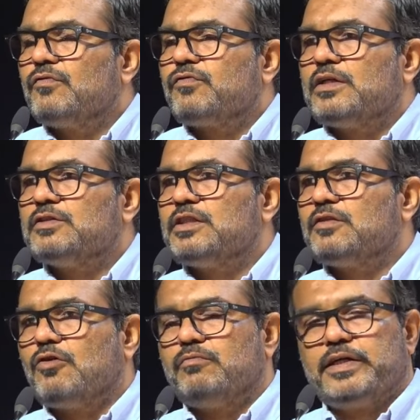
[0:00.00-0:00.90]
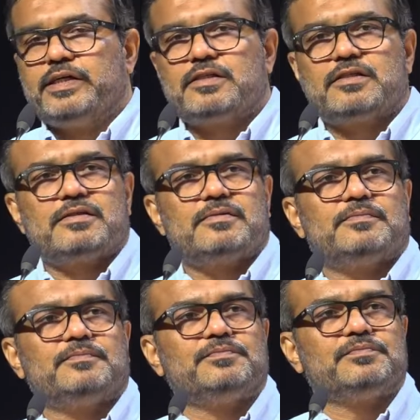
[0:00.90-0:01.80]
Friends and comrades,
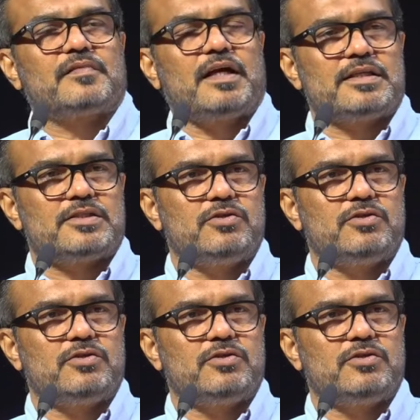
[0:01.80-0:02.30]
as